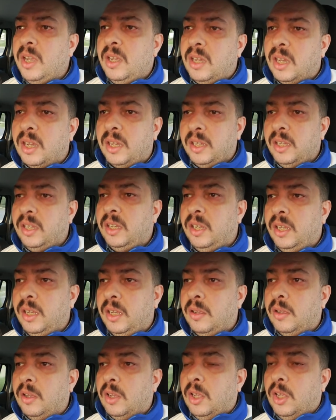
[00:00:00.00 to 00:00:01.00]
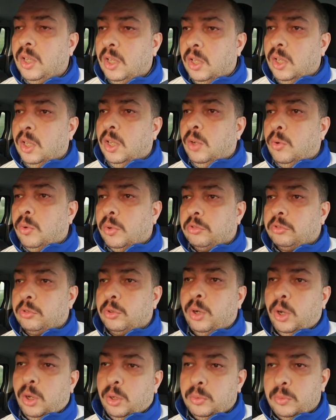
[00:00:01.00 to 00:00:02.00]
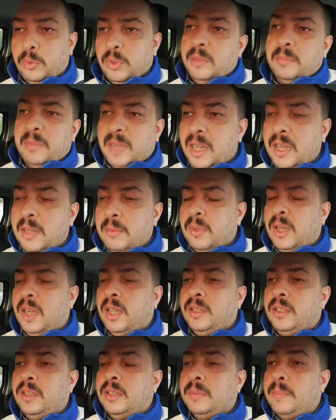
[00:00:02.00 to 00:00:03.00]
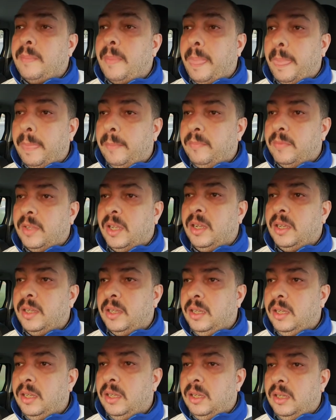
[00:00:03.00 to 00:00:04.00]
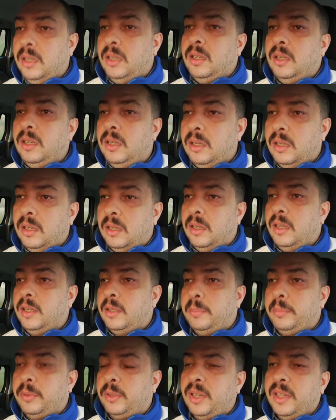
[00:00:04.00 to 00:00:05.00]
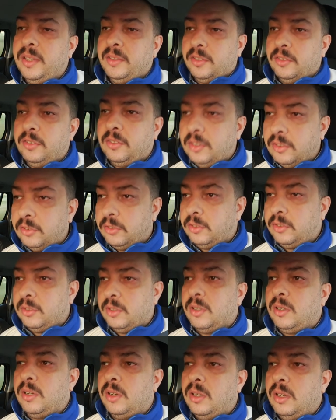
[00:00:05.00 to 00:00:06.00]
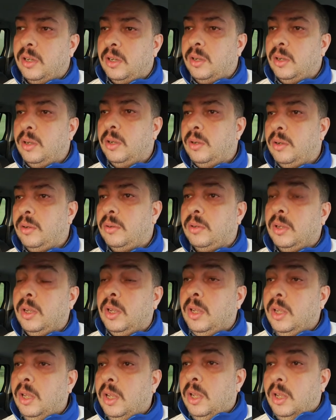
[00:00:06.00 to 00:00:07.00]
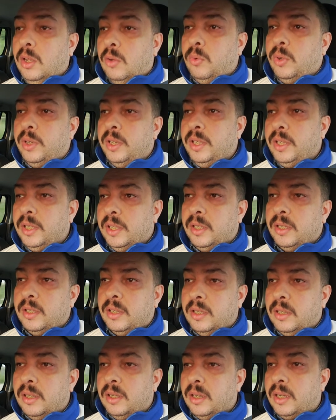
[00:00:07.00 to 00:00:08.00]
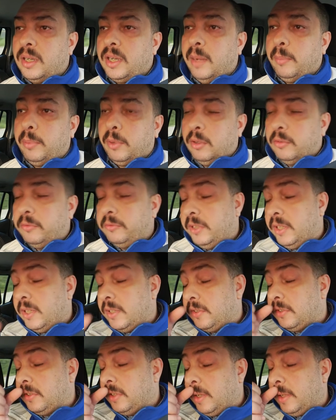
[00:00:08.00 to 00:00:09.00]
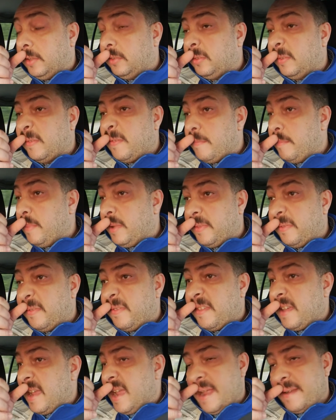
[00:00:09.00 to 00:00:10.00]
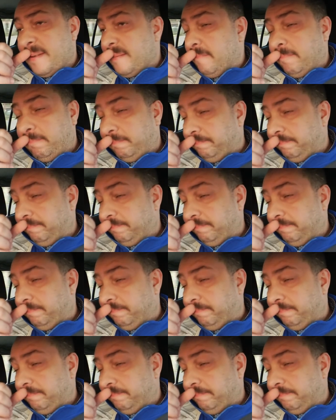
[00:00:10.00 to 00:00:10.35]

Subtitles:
I was grown with my mother. I had a parenthesis with a couple of fiancés, but then